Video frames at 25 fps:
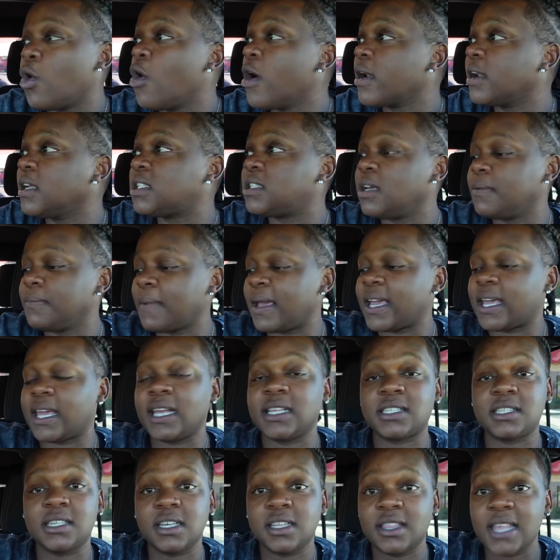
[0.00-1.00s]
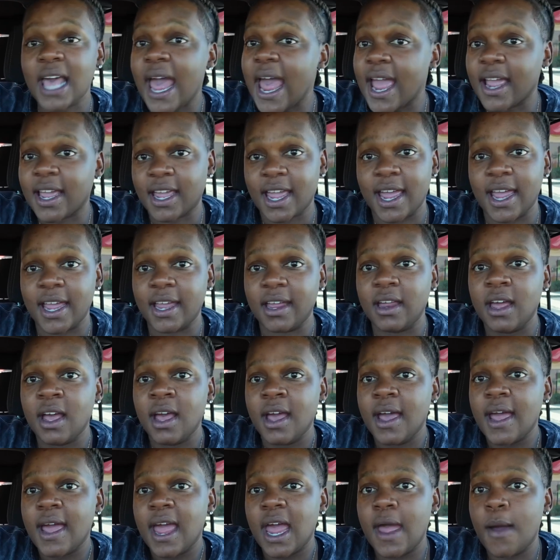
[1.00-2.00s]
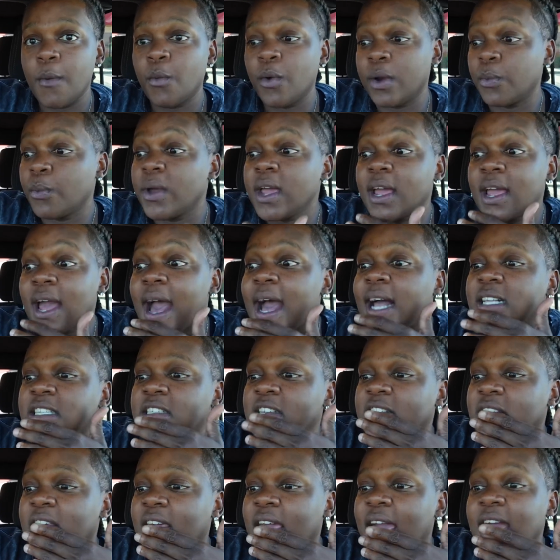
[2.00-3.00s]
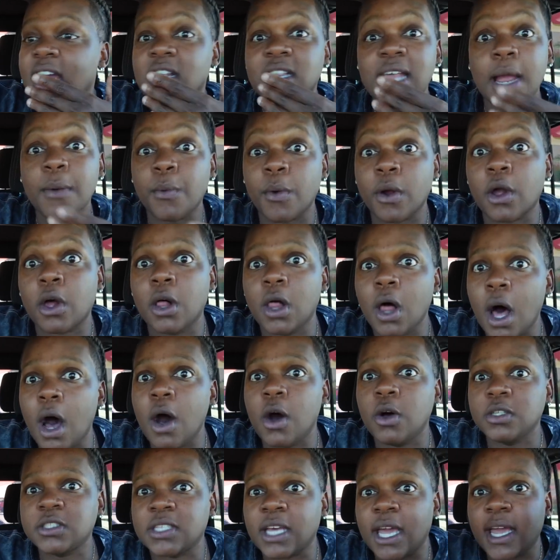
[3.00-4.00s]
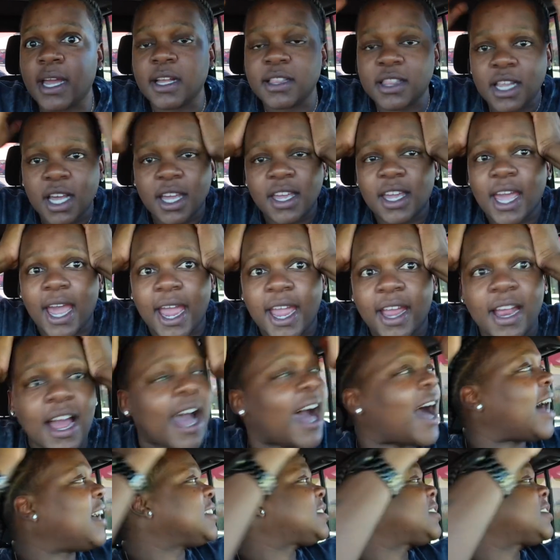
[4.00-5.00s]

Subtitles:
order to make it to that gate. And when we got to the gate, they were closing the gate. I